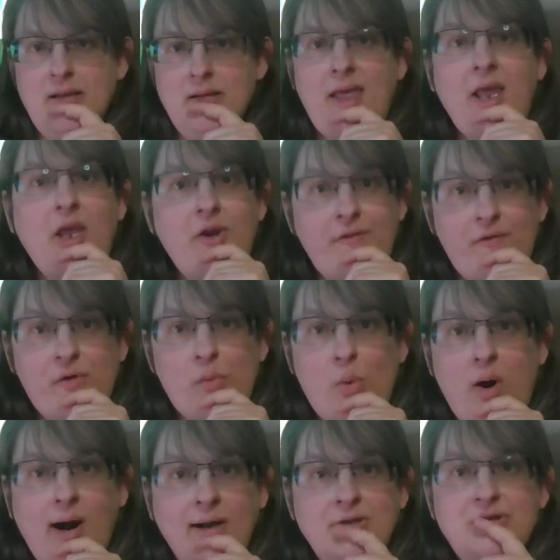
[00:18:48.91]
Thank you for
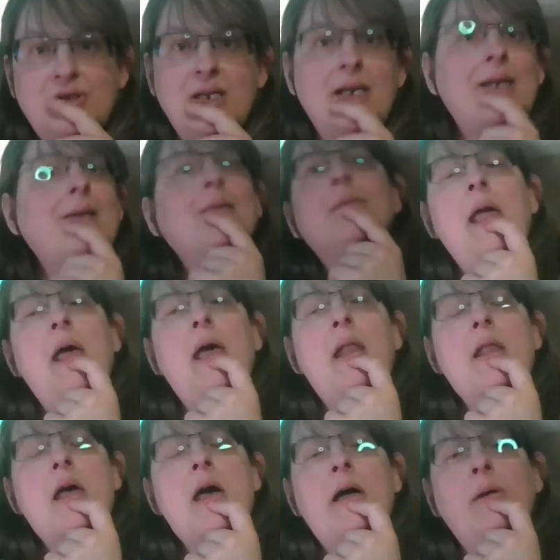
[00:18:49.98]
watching
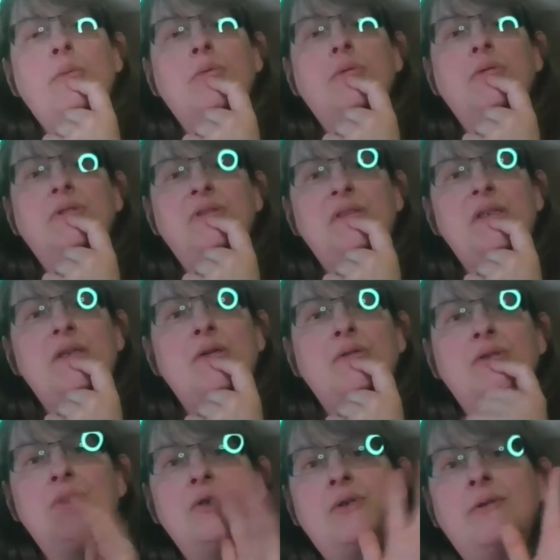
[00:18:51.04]
and I will see you
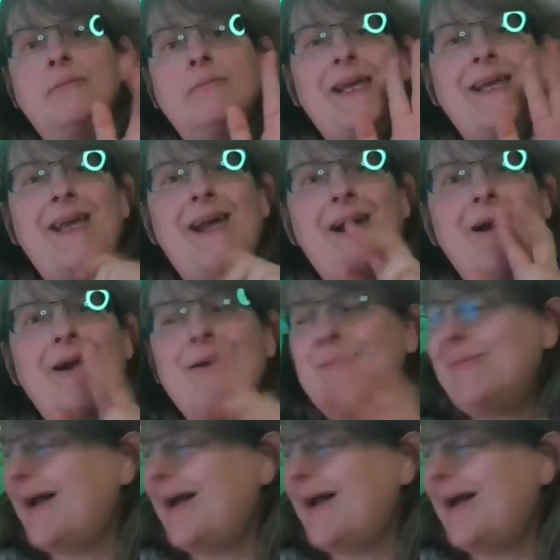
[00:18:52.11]
soon. Take care.